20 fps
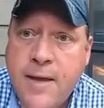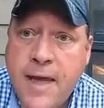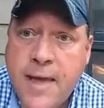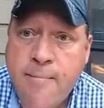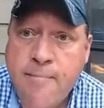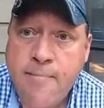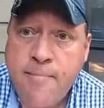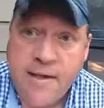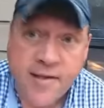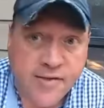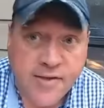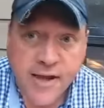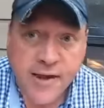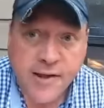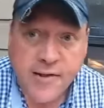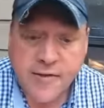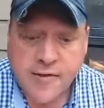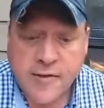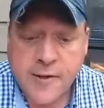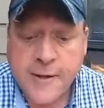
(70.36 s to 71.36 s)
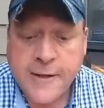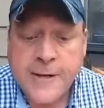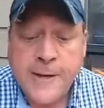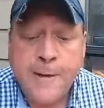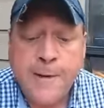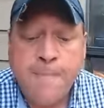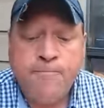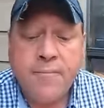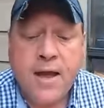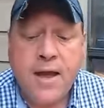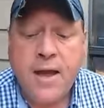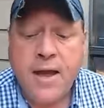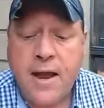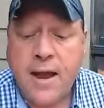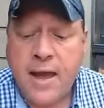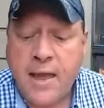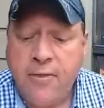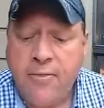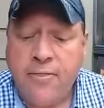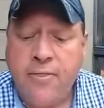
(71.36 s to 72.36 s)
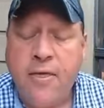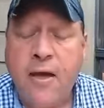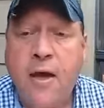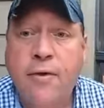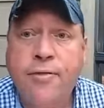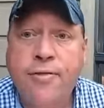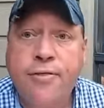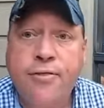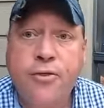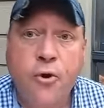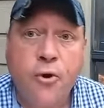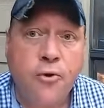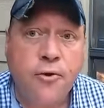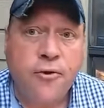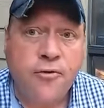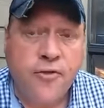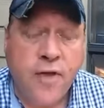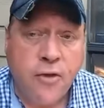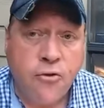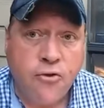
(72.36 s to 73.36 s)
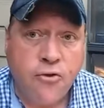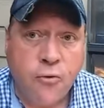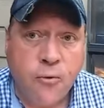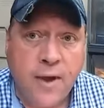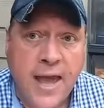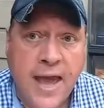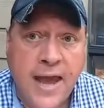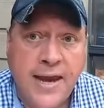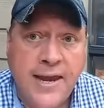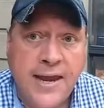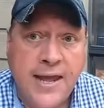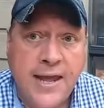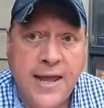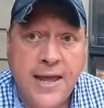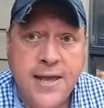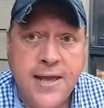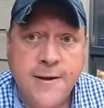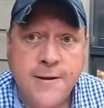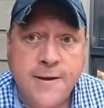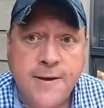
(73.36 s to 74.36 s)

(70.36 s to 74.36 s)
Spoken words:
mystics in the 3rd century